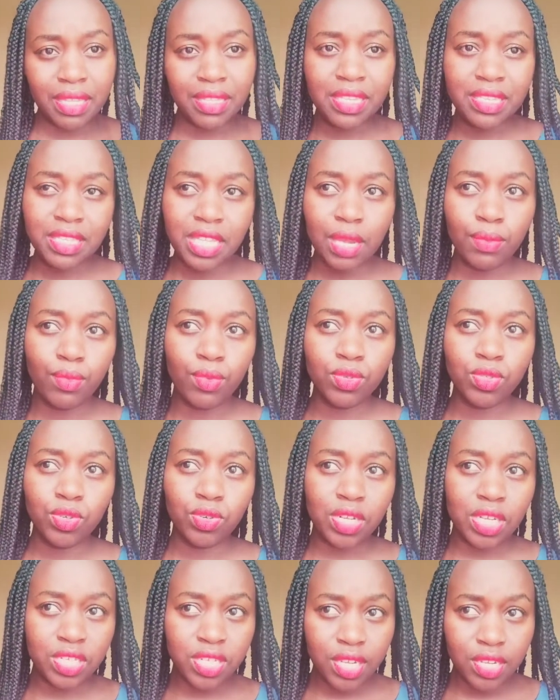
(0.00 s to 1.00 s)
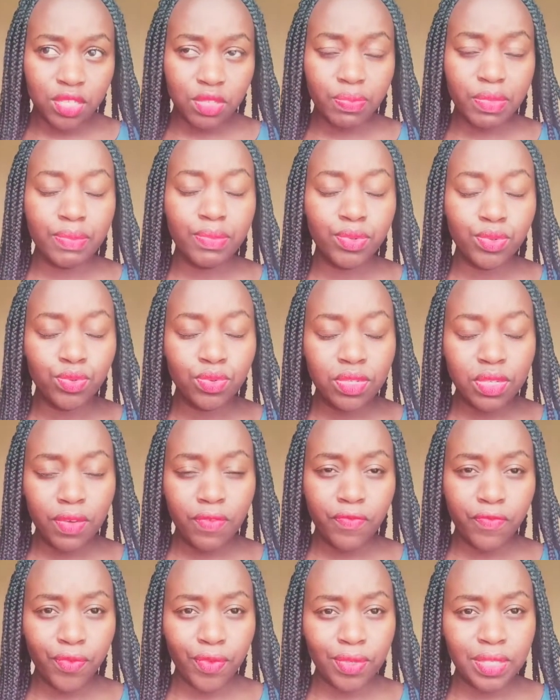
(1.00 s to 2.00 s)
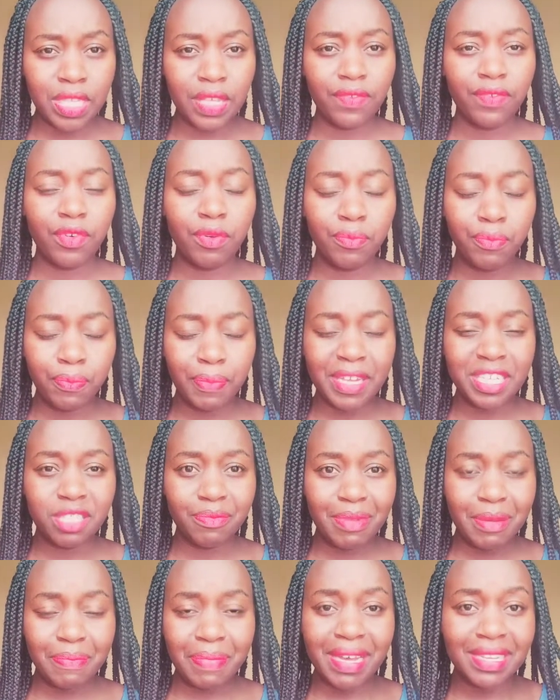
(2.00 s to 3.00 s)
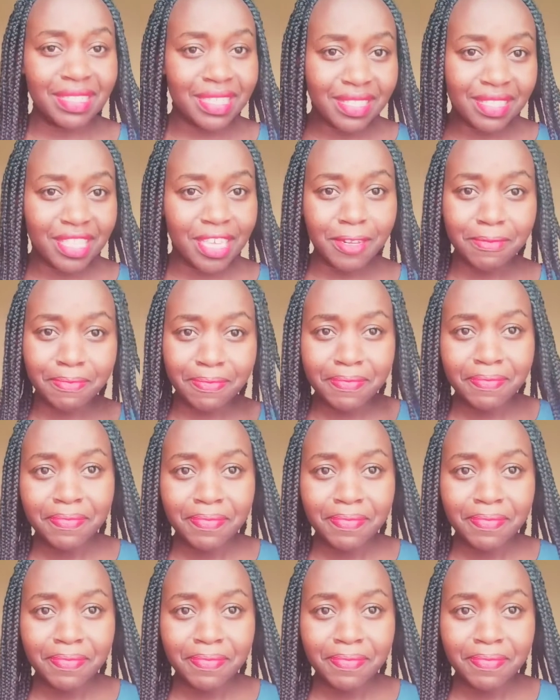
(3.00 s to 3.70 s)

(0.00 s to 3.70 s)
this time was only just maybe to do some few several past papers and then